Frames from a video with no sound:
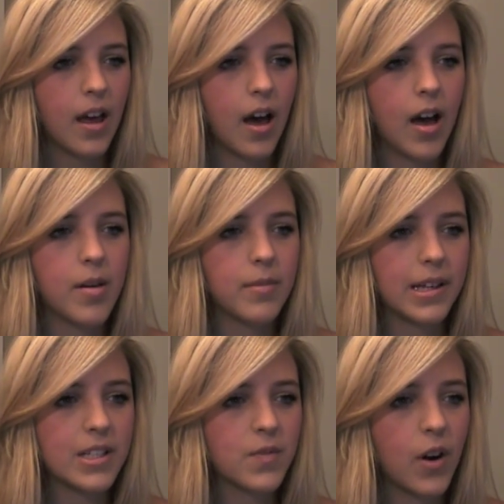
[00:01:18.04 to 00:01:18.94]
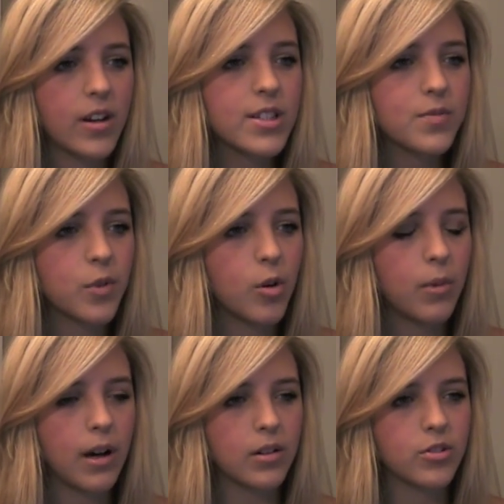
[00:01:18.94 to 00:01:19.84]
As far as a role
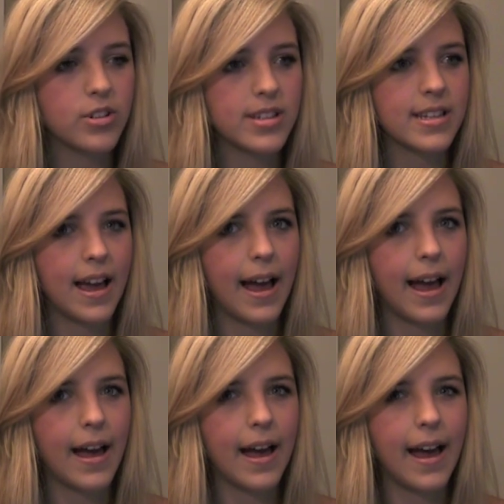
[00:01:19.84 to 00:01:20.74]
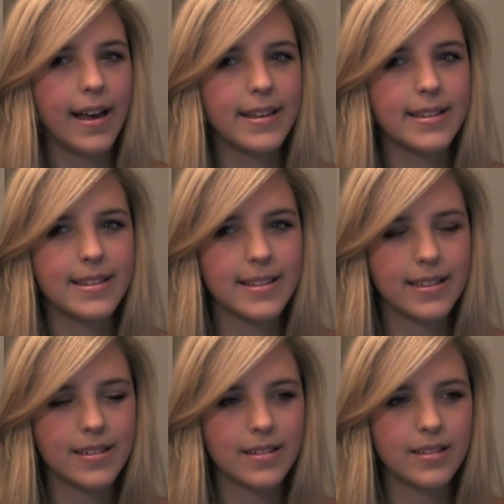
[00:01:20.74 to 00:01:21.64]
model, just as